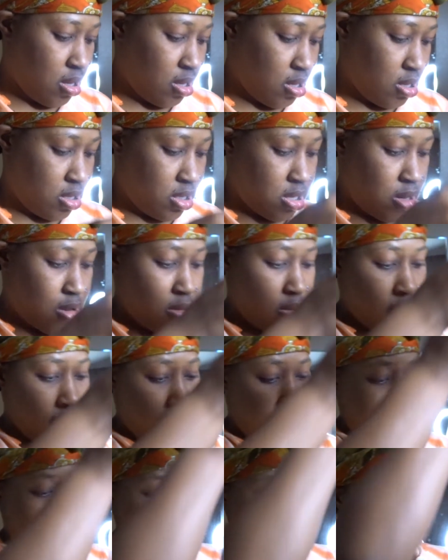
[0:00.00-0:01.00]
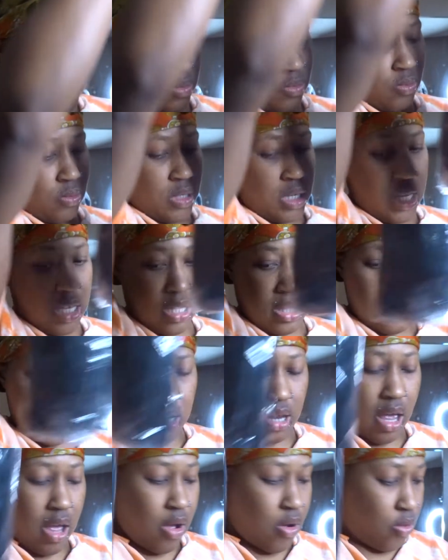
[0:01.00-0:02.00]
So the first wig that
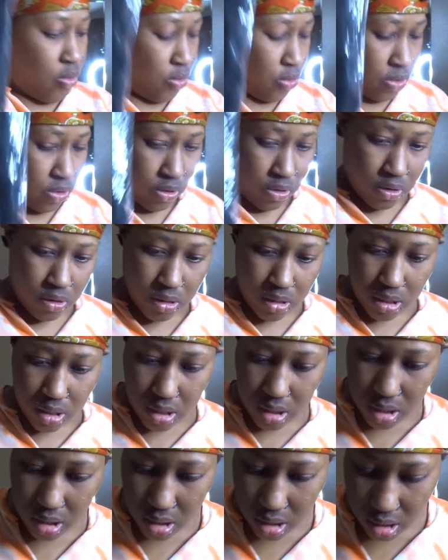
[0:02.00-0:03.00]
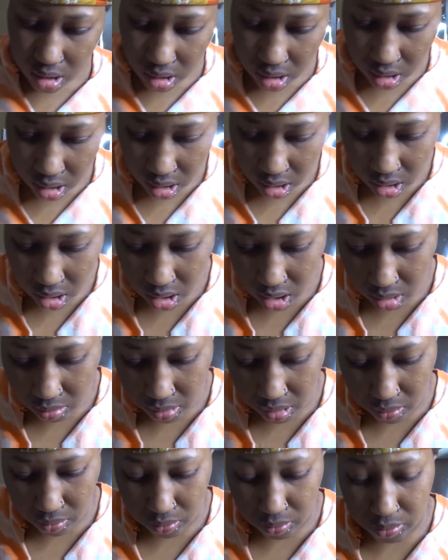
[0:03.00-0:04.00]
I ordered, let
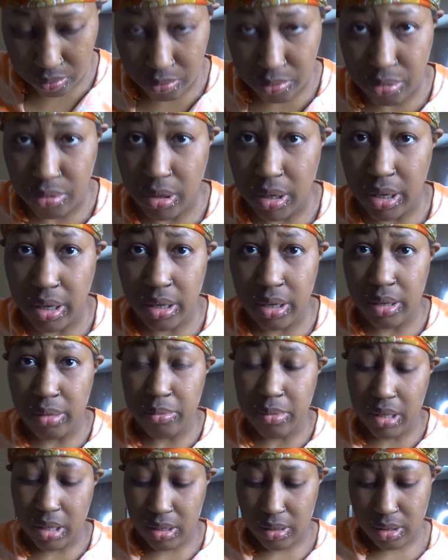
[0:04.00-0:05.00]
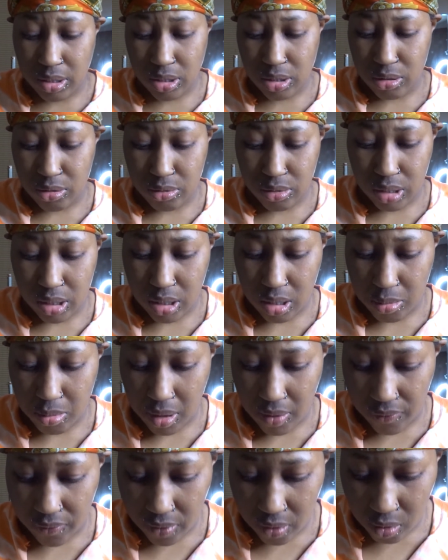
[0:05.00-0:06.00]
me brighten up my screen on
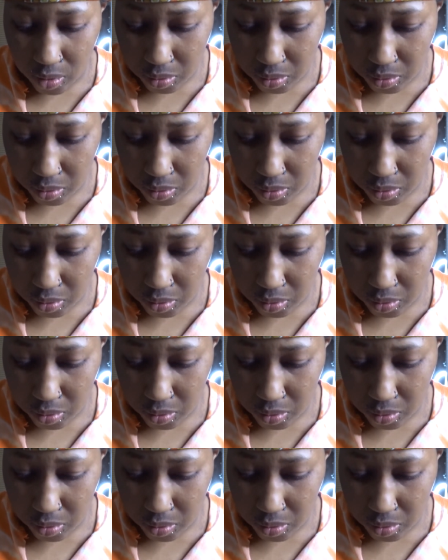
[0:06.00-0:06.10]
my phone